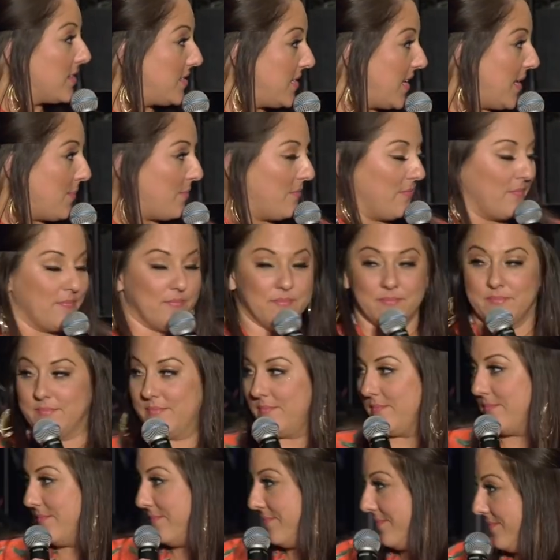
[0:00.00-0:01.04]
Good tip.
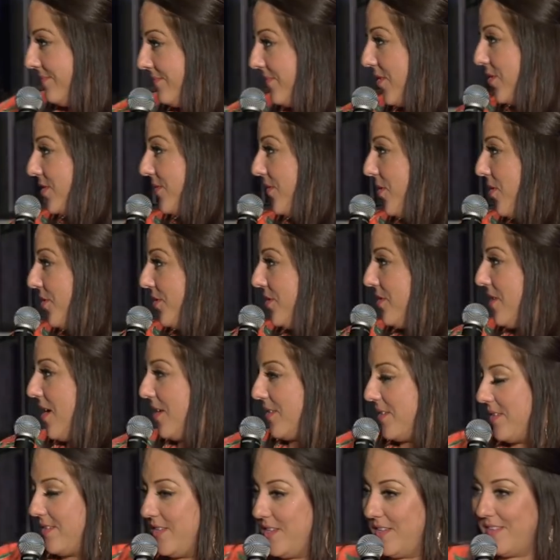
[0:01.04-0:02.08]
Those of you going to
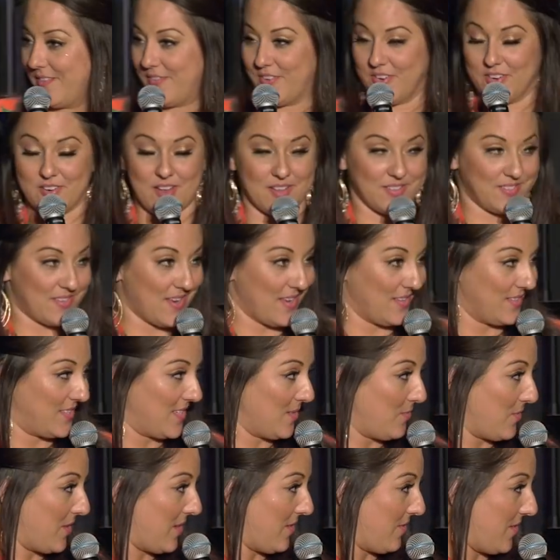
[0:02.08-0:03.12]
Uganda, if you're not staying
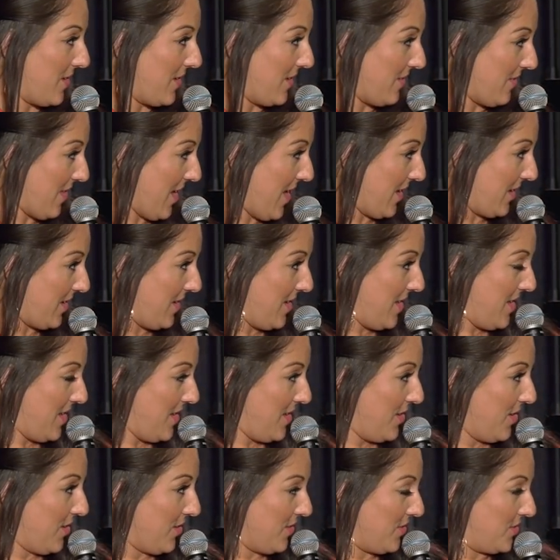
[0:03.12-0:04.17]
somewhere where you're like,
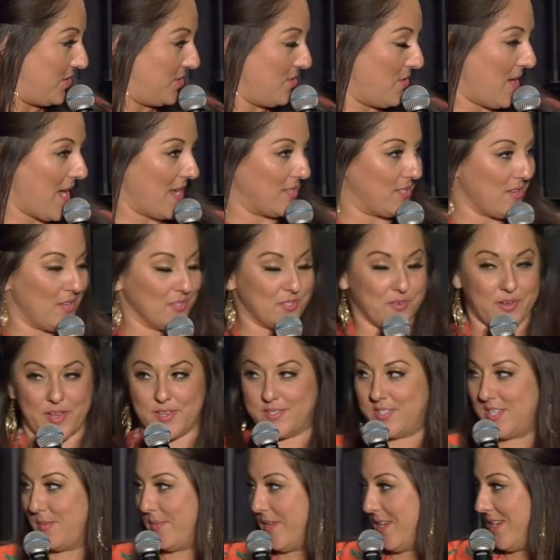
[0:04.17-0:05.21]
your suitcase also
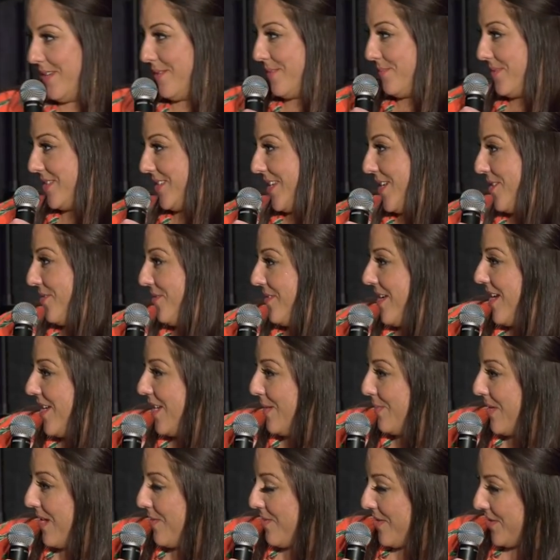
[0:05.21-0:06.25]
gets to be in a mosquito
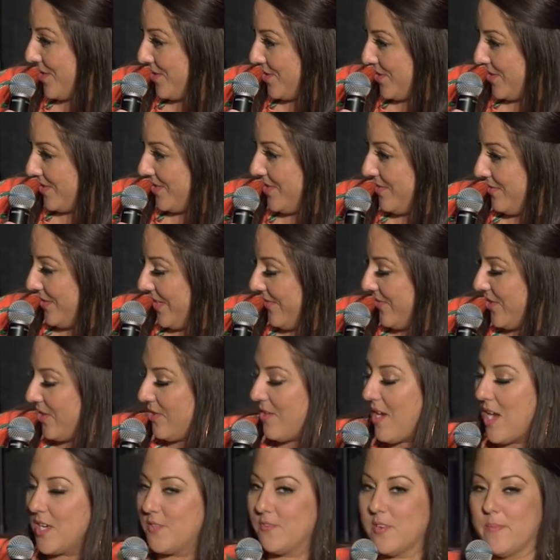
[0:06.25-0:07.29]
net, you might want to just, you know, leave it in
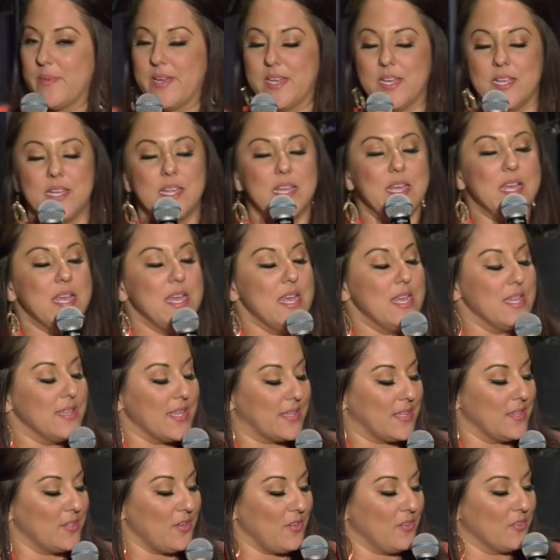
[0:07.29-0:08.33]
the garage for a minute,
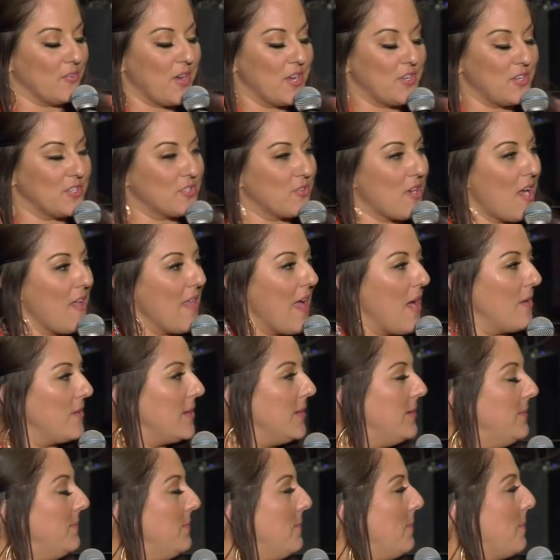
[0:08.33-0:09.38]
let the little creatures crawl out.
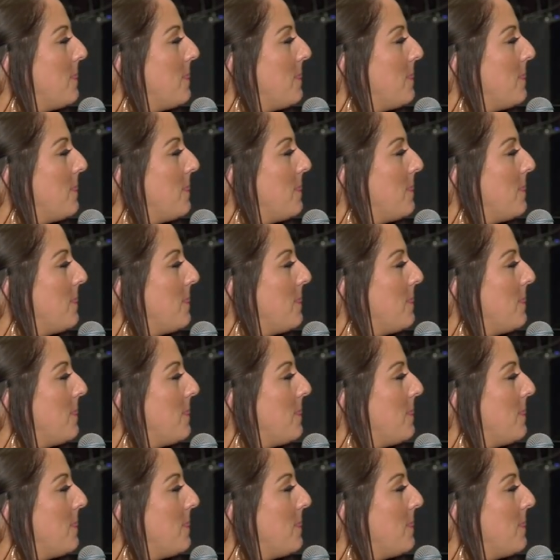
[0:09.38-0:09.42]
